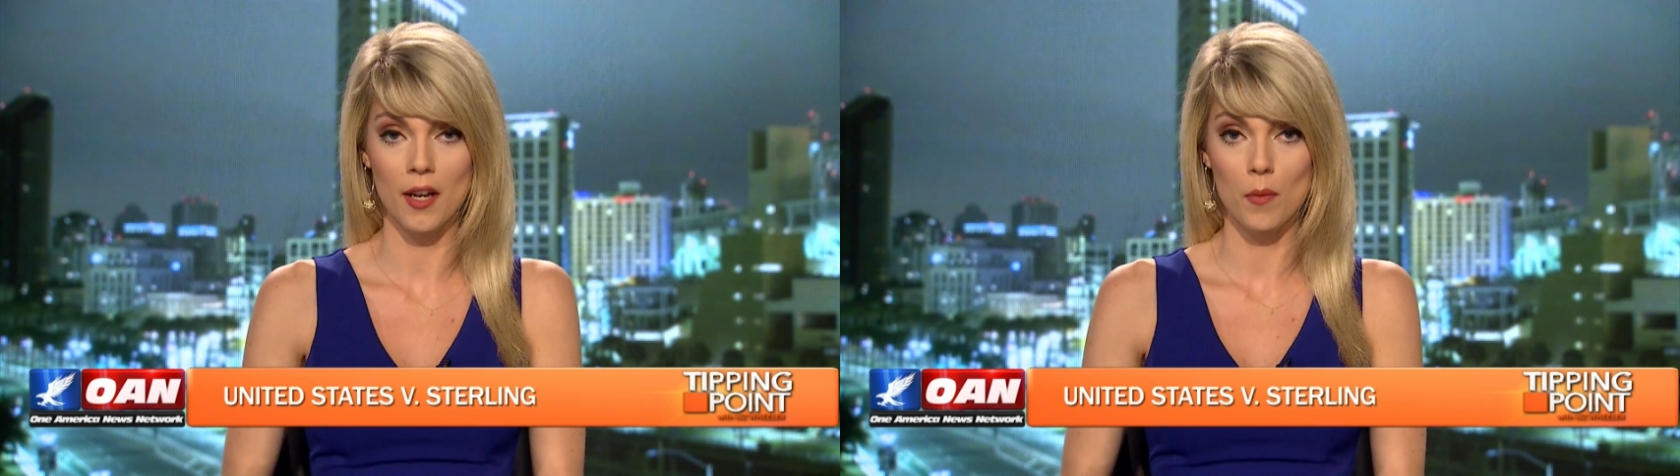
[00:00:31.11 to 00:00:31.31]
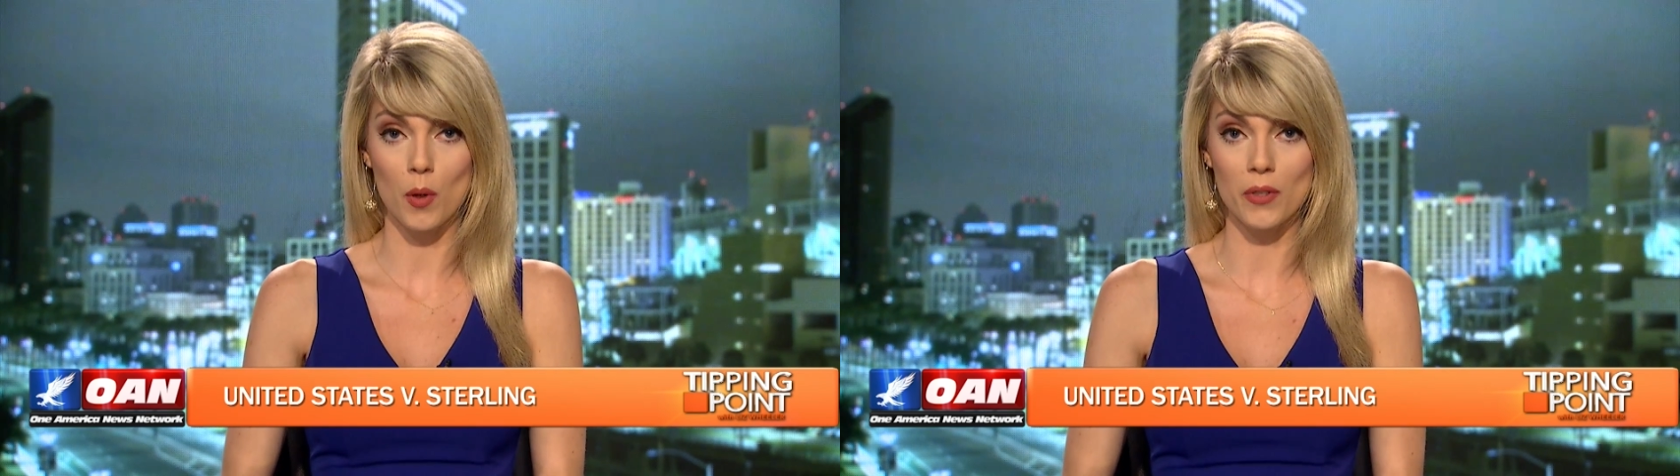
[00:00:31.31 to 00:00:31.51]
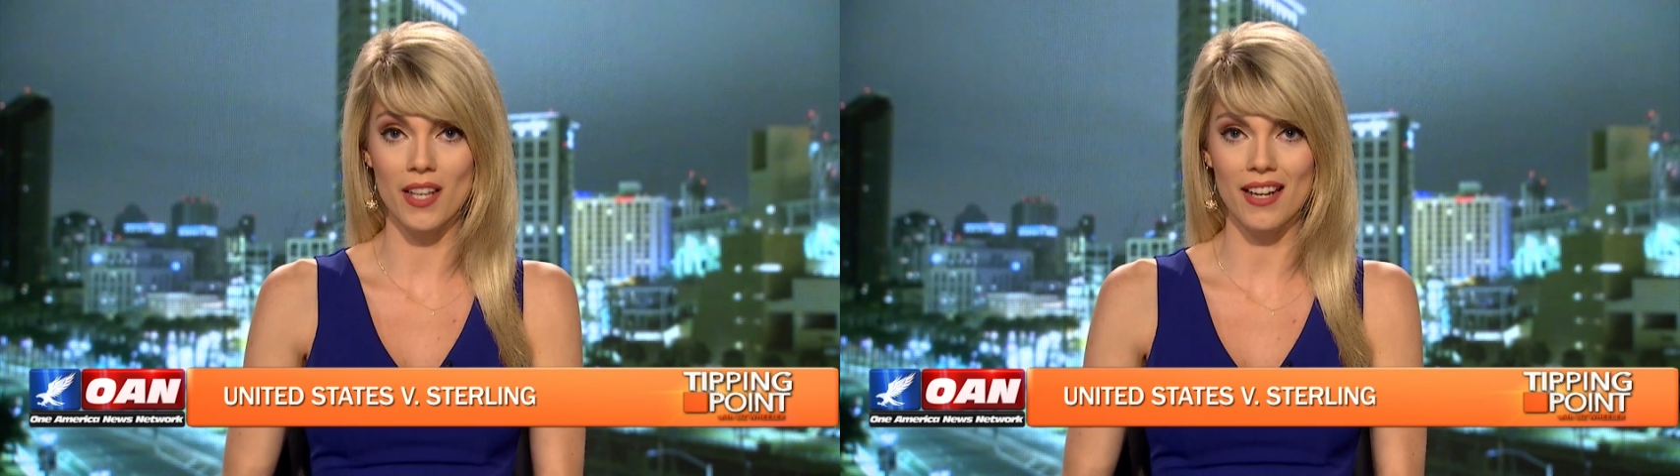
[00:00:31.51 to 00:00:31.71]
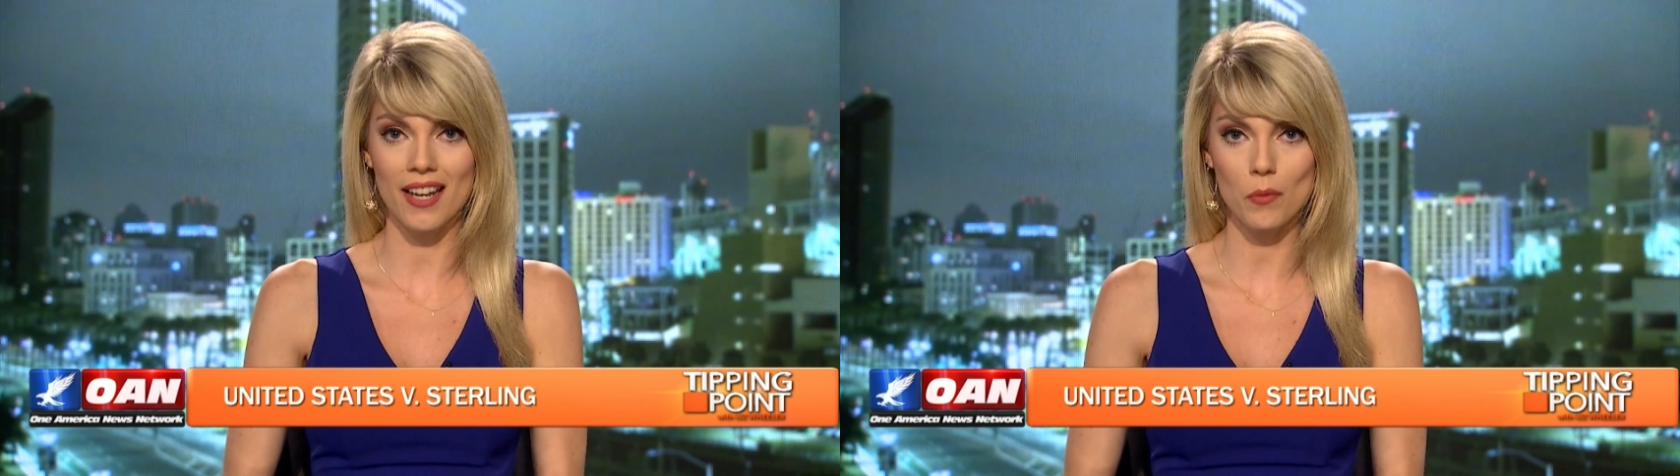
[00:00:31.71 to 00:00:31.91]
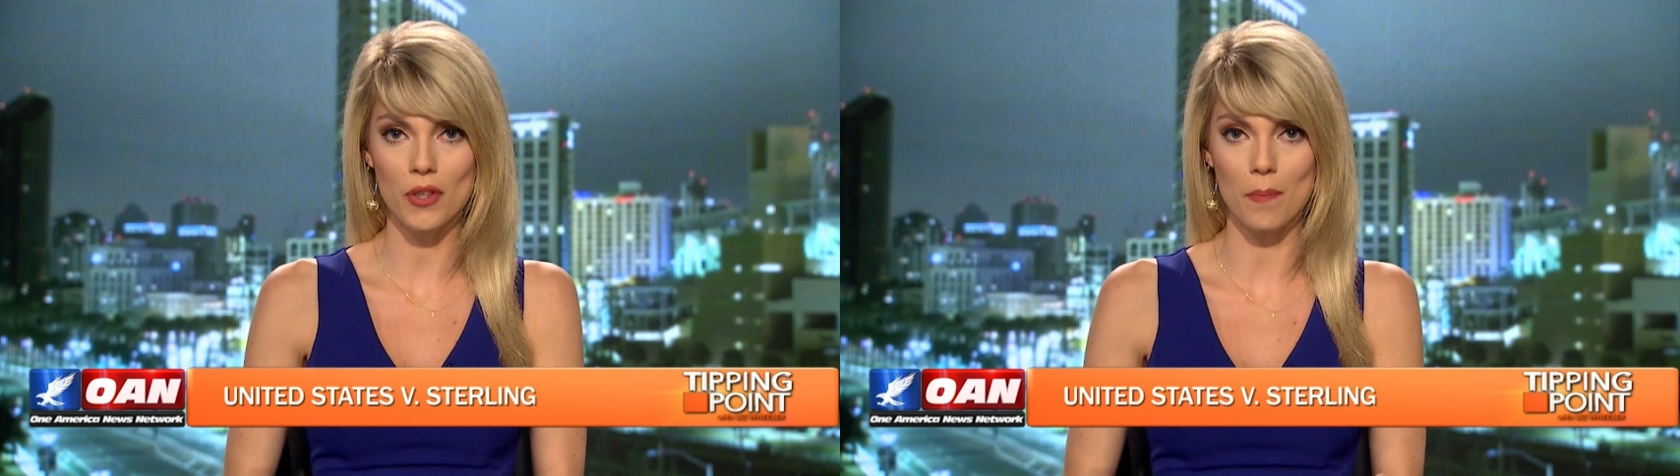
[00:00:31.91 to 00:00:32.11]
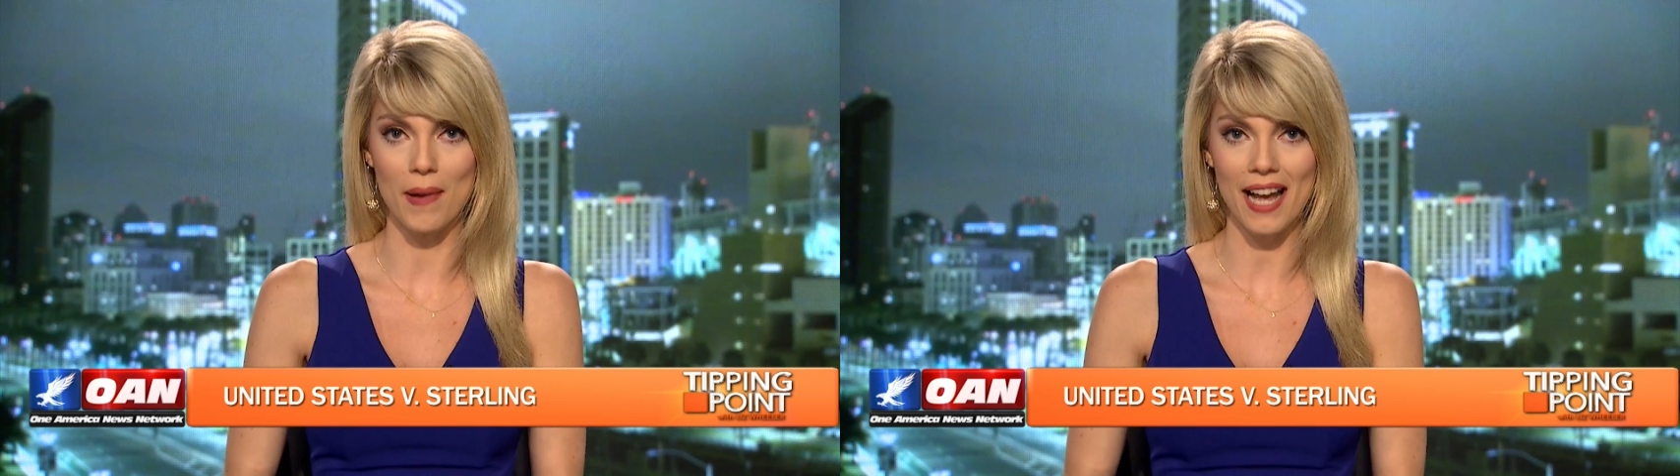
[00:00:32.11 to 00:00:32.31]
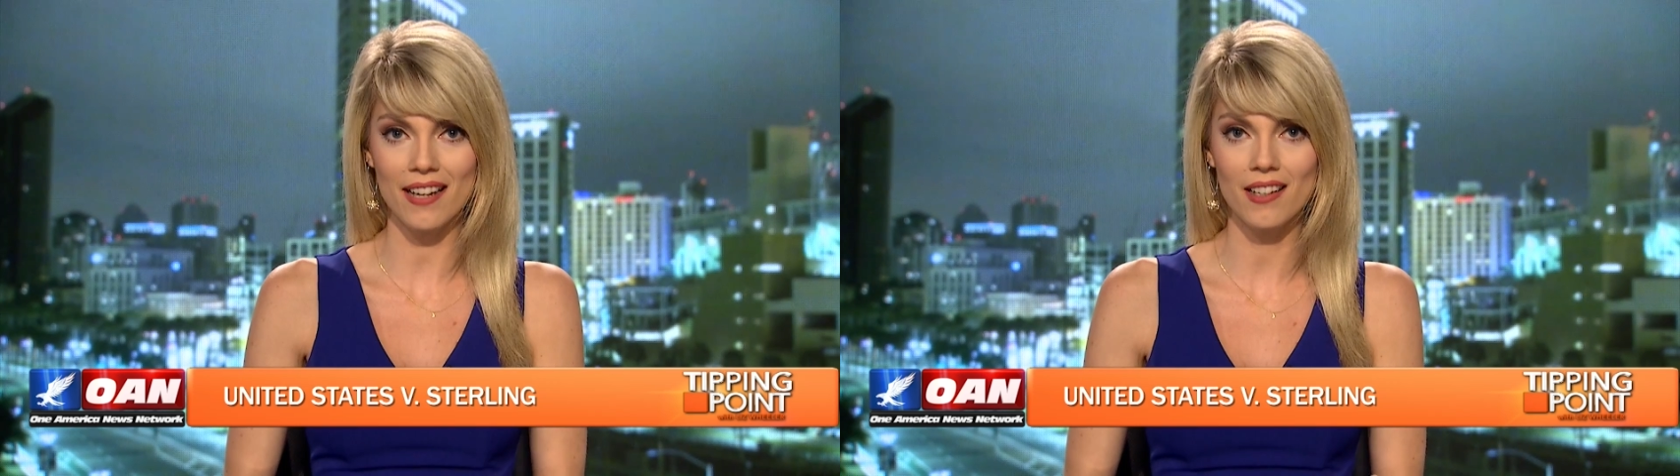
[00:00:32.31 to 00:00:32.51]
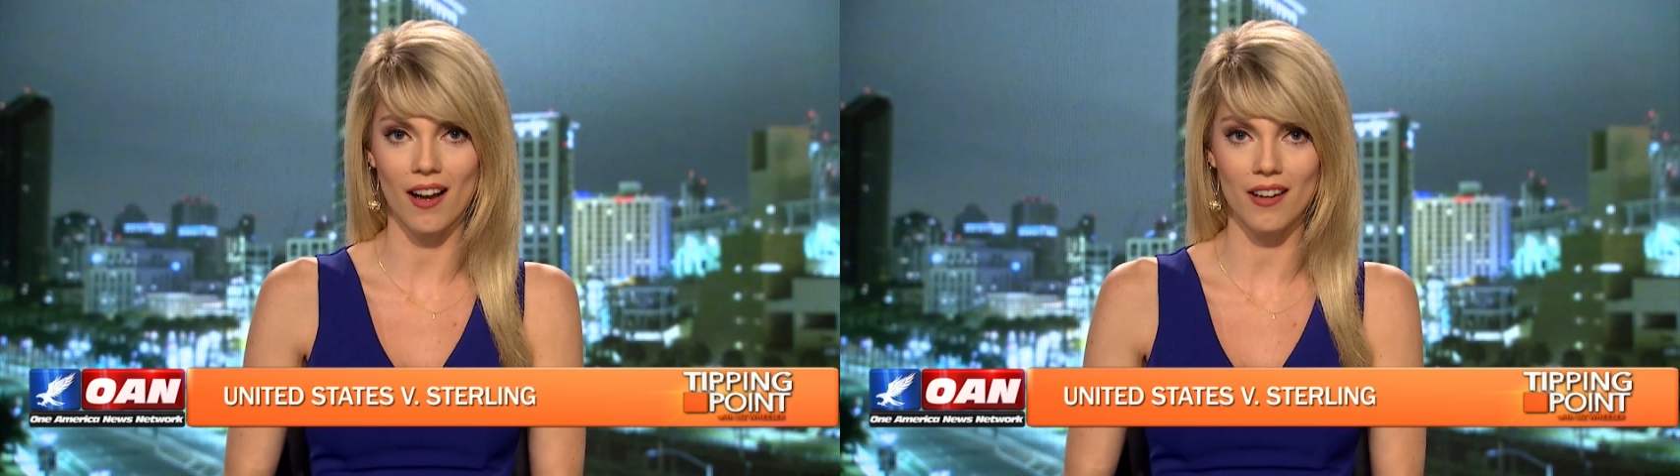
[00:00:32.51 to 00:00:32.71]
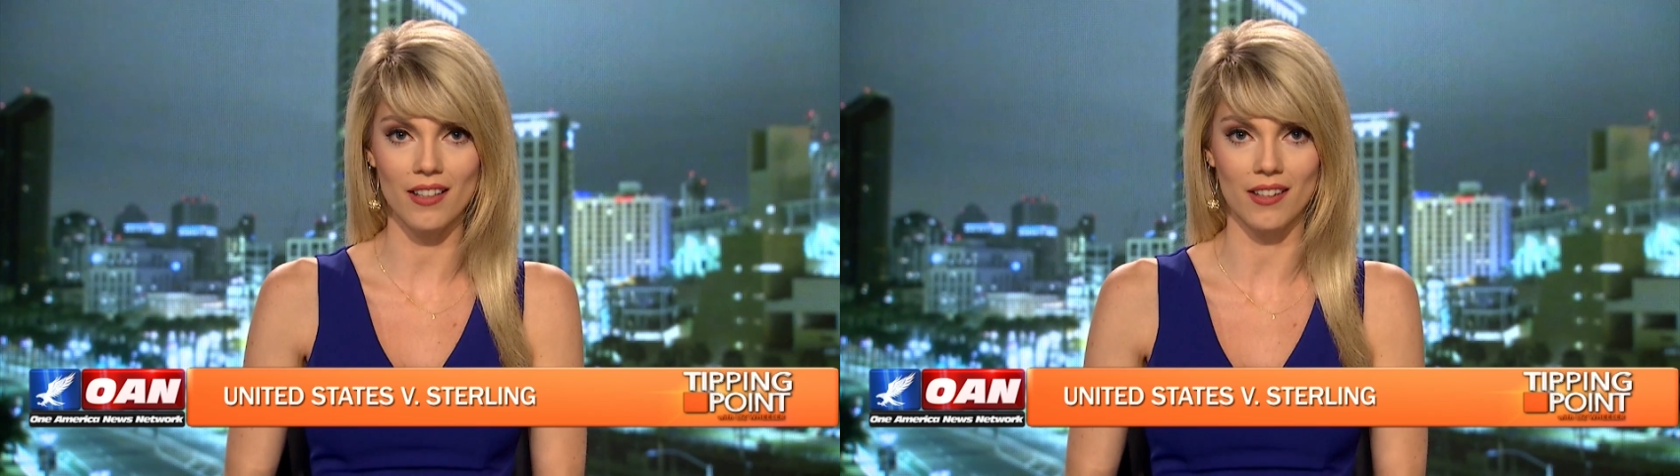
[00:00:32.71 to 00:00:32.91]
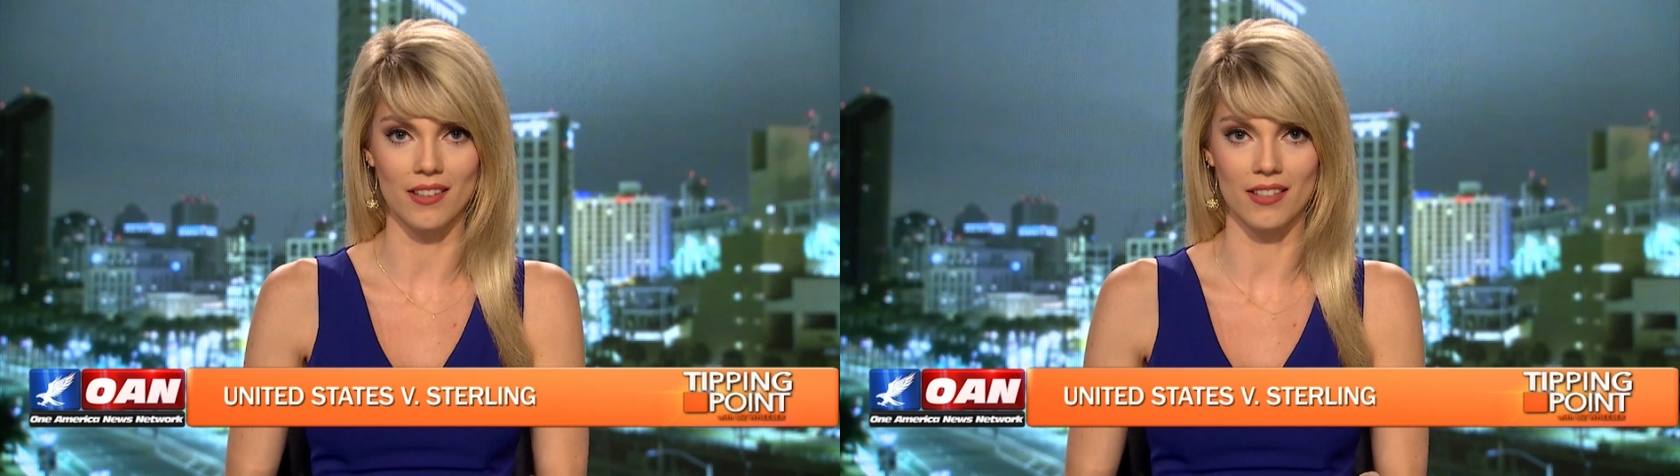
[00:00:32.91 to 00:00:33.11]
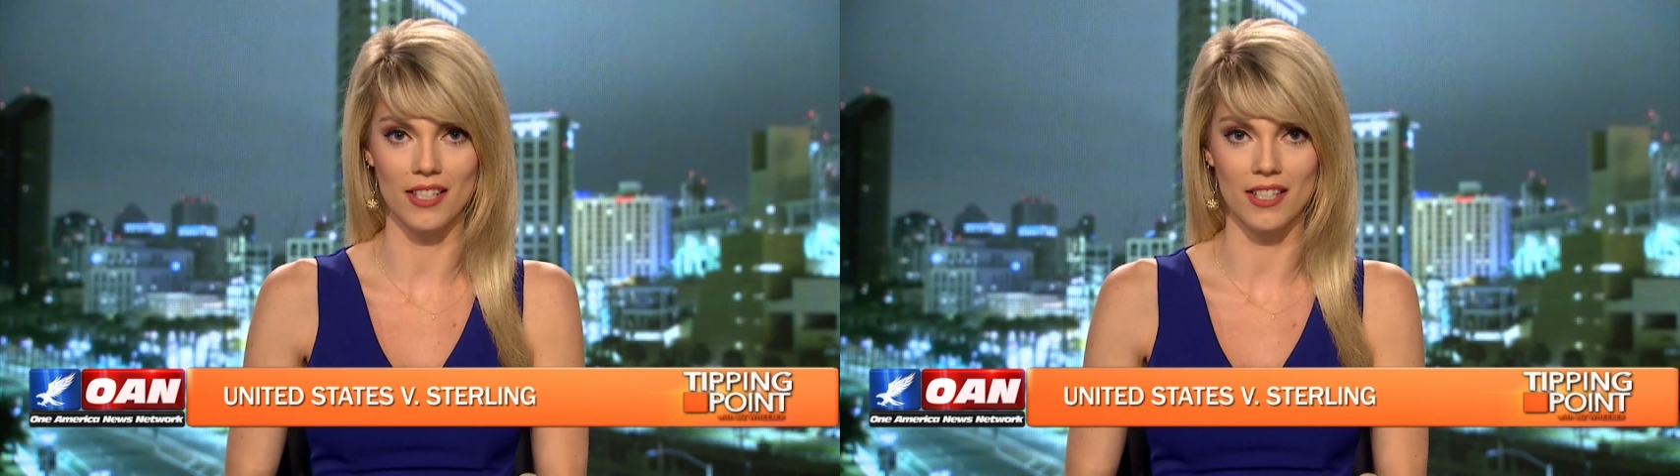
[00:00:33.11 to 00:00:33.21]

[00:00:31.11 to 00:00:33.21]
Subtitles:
but was then hit with a bad conduct